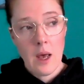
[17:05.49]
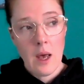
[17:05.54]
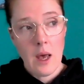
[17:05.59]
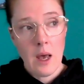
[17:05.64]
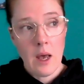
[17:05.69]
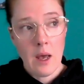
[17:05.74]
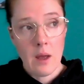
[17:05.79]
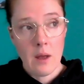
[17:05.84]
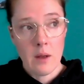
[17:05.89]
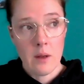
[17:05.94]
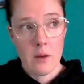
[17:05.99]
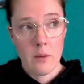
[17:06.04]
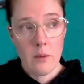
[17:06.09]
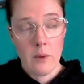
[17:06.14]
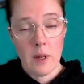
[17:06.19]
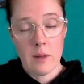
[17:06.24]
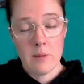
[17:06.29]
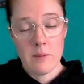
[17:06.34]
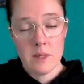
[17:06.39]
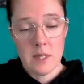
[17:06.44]
And
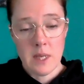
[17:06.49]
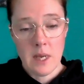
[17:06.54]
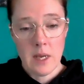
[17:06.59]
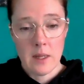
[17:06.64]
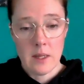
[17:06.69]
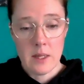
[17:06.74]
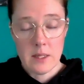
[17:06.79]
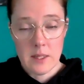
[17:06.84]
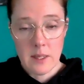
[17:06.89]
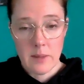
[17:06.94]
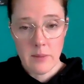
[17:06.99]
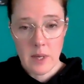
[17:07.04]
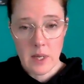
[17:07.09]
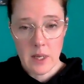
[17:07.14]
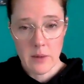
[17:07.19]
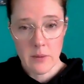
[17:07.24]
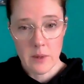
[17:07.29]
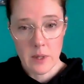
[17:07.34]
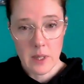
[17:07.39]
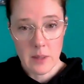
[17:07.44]
while I'm saying this, I'm
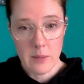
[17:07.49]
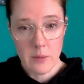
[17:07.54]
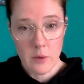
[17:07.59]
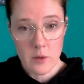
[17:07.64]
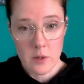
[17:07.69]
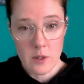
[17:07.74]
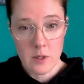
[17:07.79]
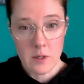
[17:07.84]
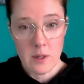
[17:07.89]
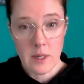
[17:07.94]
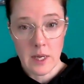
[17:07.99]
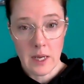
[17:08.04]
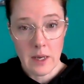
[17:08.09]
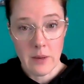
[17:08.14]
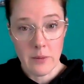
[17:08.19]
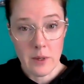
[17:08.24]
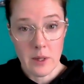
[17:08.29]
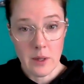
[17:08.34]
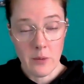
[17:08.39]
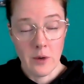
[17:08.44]
getting really emotional, like I
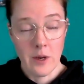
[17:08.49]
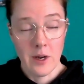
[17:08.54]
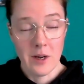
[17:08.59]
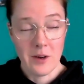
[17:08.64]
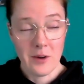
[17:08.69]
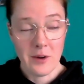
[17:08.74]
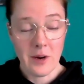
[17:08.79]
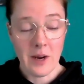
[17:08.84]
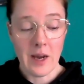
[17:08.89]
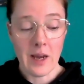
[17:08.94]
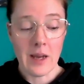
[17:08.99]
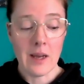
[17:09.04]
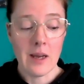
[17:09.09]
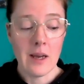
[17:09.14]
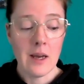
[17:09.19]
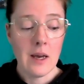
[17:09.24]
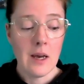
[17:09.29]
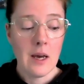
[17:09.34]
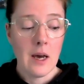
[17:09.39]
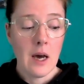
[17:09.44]
really want to cry,
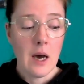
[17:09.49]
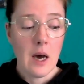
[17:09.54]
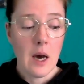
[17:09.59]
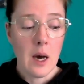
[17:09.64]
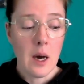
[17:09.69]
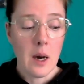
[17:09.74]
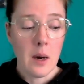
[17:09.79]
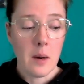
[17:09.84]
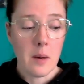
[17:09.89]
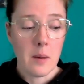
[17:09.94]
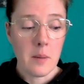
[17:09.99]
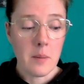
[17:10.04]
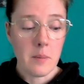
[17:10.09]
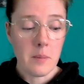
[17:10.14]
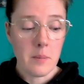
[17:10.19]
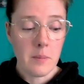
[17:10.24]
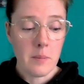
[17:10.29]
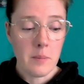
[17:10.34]
um,